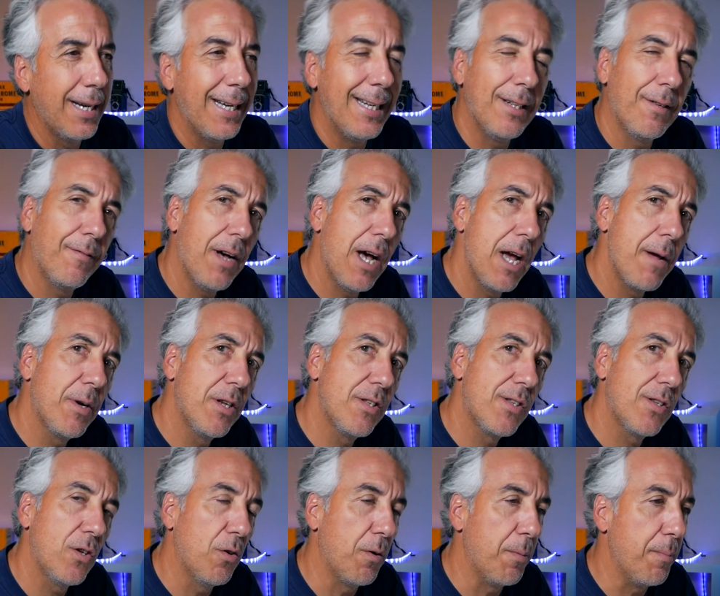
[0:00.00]
And the
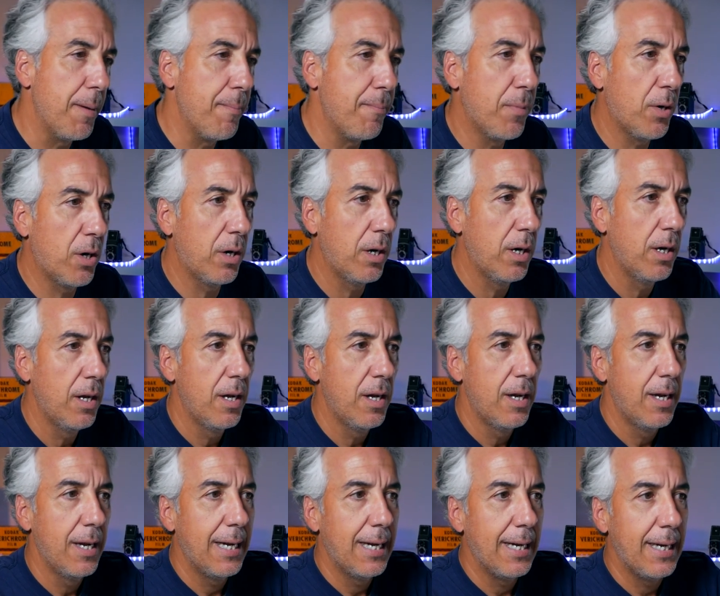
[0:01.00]
vibrance, you remember,
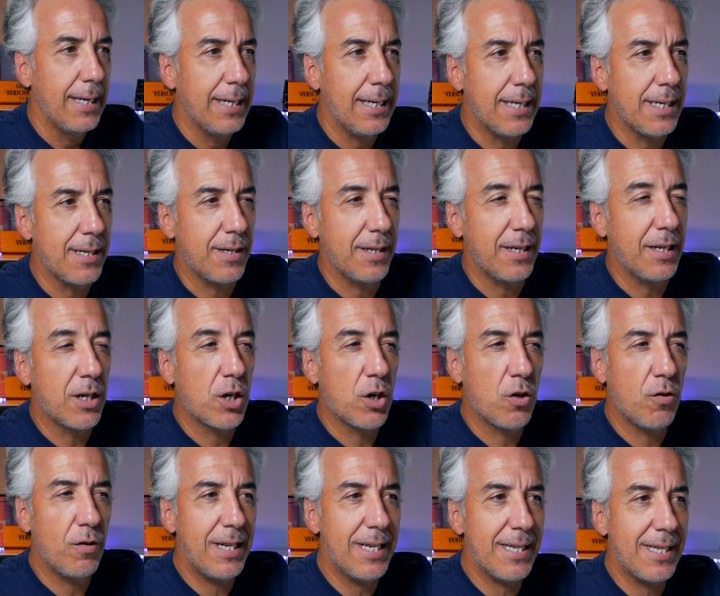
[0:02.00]
is
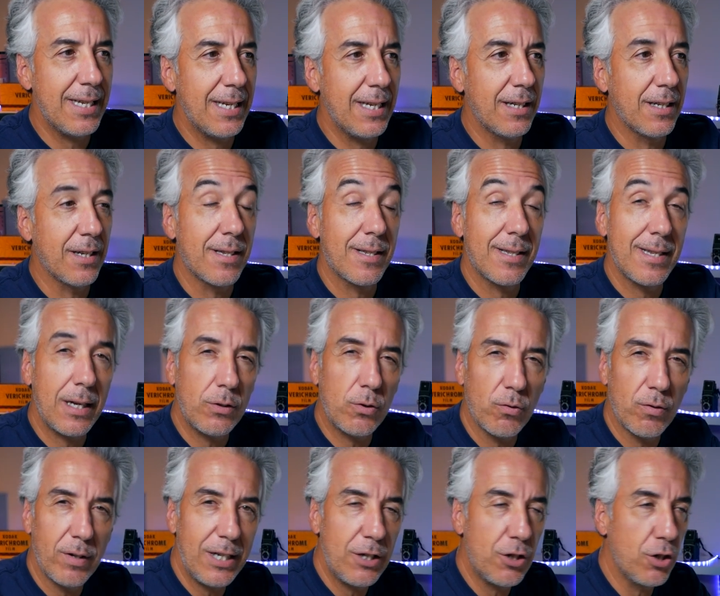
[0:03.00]
increasing the
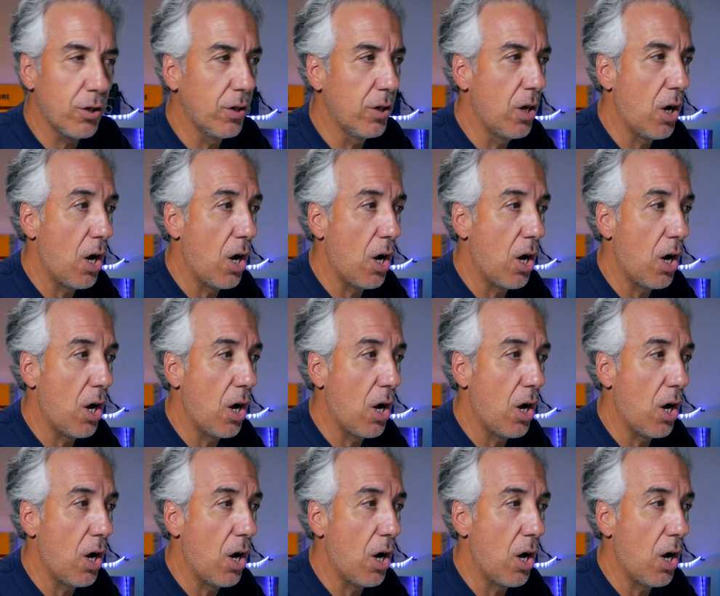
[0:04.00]
saturation